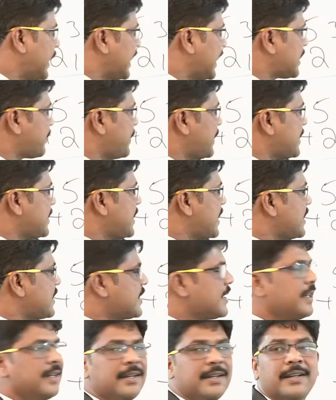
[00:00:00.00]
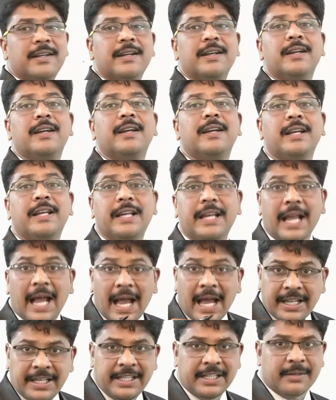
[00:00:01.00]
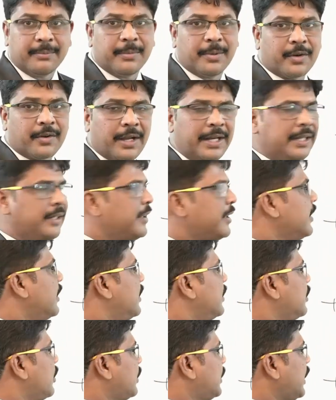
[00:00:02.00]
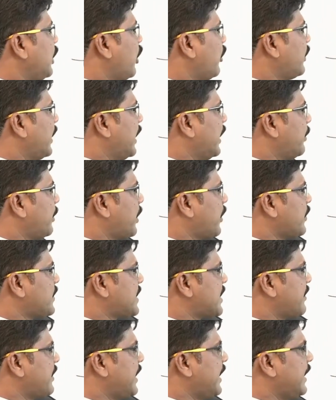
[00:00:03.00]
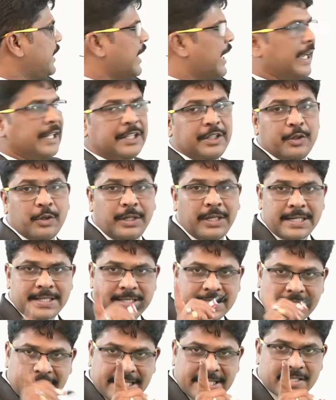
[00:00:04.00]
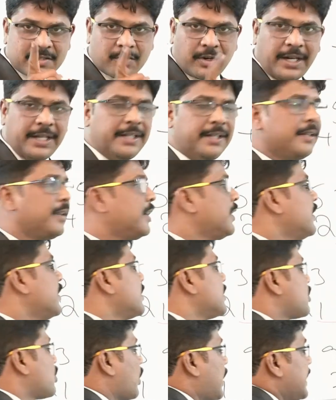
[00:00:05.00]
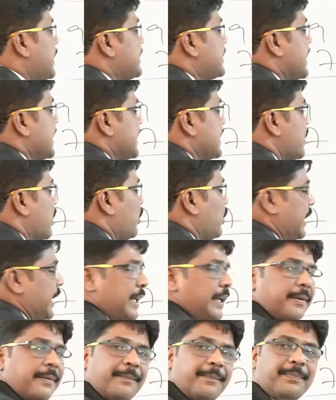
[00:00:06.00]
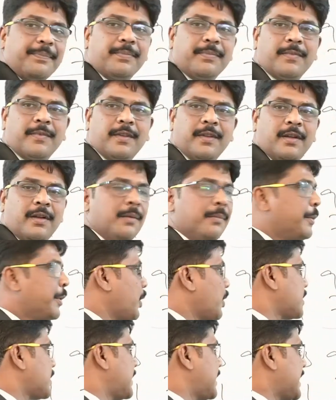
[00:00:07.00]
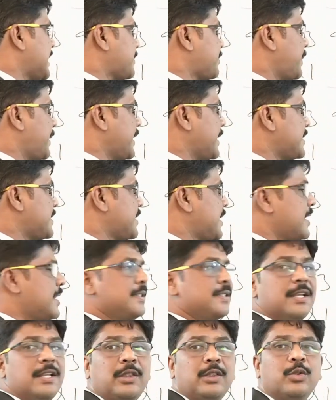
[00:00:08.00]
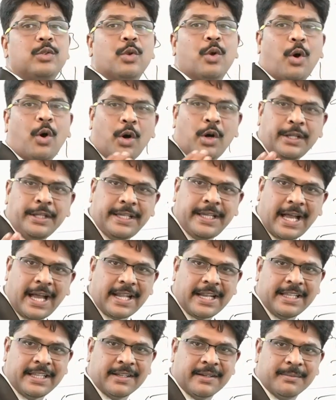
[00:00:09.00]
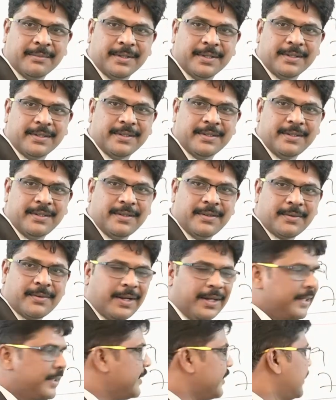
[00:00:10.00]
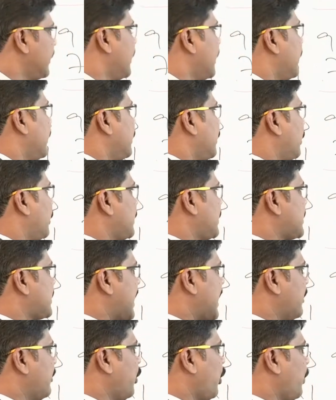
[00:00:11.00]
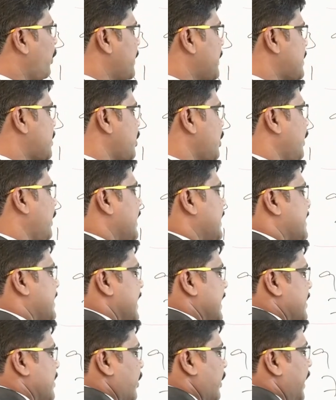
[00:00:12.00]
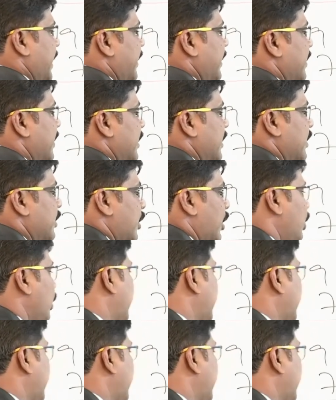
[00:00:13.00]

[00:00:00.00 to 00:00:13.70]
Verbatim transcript: the next place there is a carry number, right? Now think of the number of 7 and 9. You get 6, right? So write 6 only because the next place there is a non-carry number, right? Now just add 4 plus 2, you get 6, okay? Now